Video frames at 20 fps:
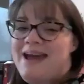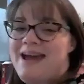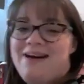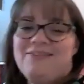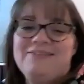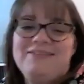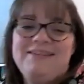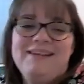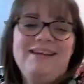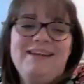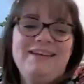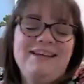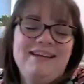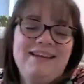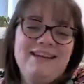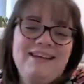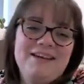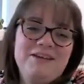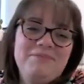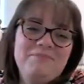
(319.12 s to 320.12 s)
out.
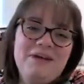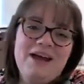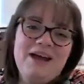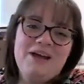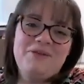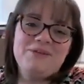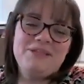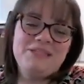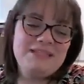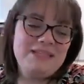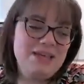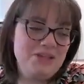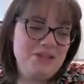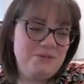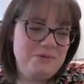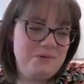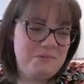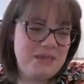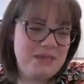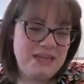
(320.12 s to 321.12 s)
I always tell them,
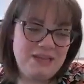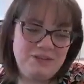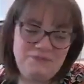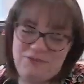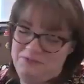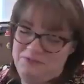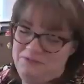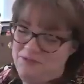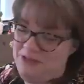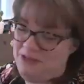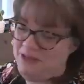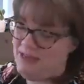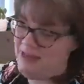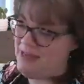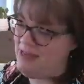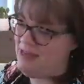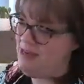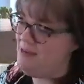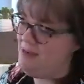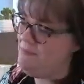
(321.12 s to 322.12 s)
I'm like, if you feel
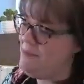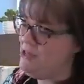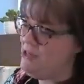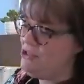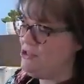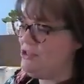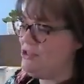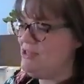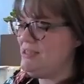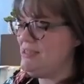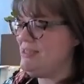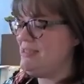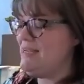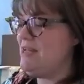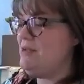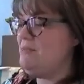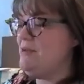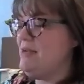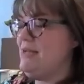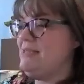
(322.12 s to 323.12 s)
lightheaded, make sure you sit
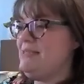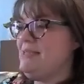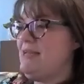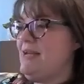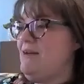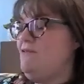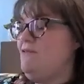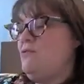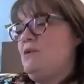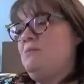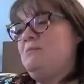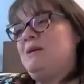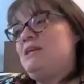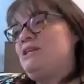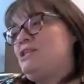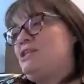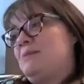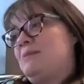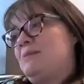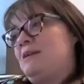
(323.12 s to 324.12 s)
down because I have one
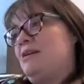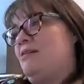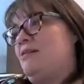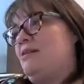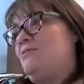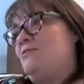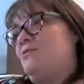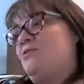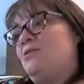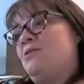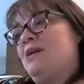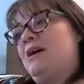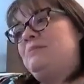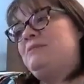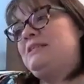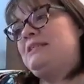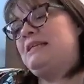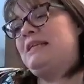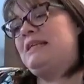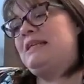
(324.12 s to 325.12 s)
patient I'm caring for. I'm
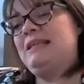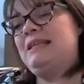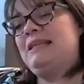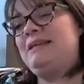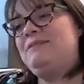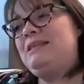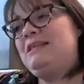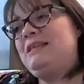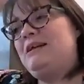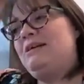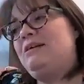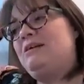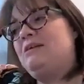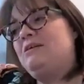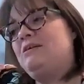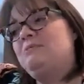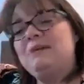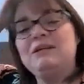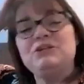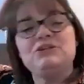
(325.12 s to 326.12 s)
just going to leave you there.
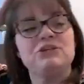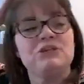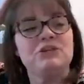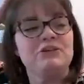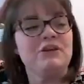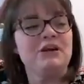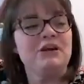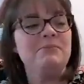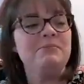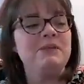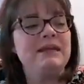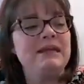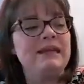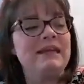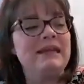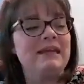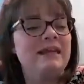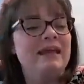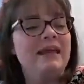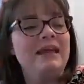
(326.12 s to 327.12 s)
I'll make sure you're not
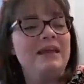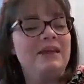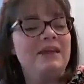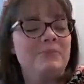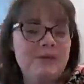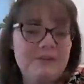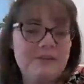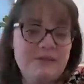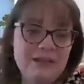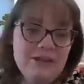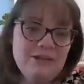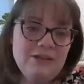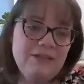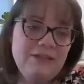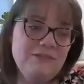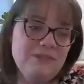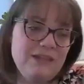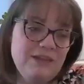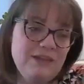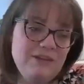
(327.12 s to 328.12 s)
bleeding, but then I'll leave
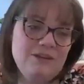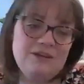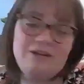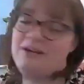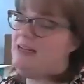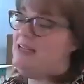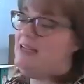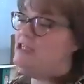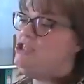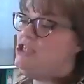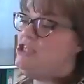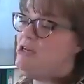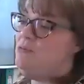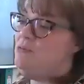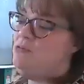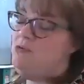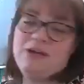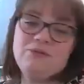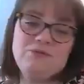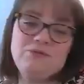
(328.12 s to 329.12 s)
you there and get you up
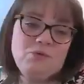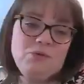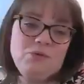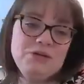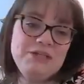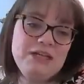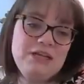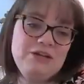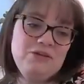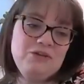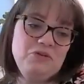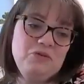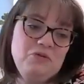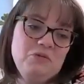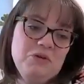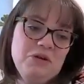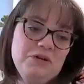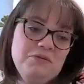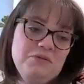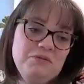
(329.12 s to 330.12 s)
whenever we're done doing
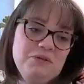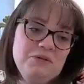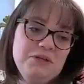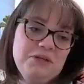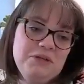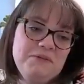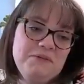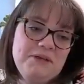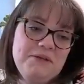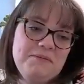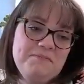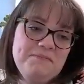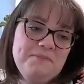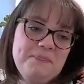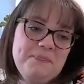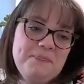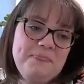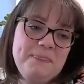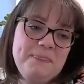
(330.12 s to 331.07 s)
what we're doing.